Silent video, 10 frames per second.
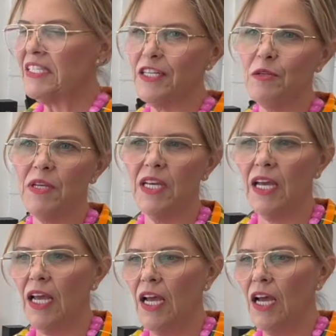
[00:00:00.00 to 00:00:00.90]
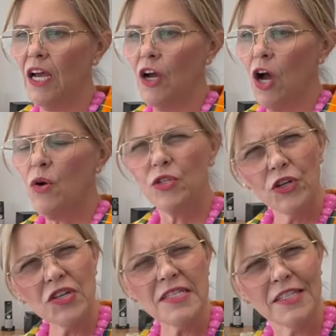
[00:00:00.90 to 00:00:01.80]
said to me, oh, so
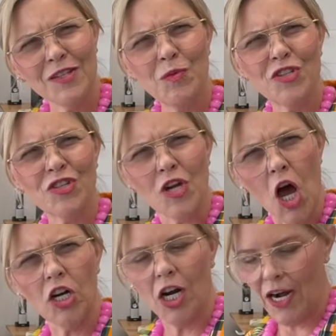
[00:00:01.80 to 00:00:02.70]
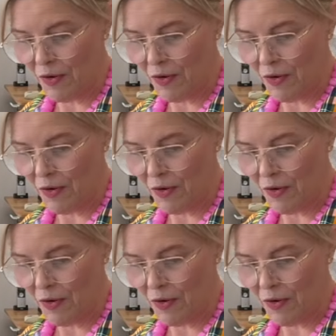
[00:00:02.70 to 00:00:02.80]
your assistant was your daughter?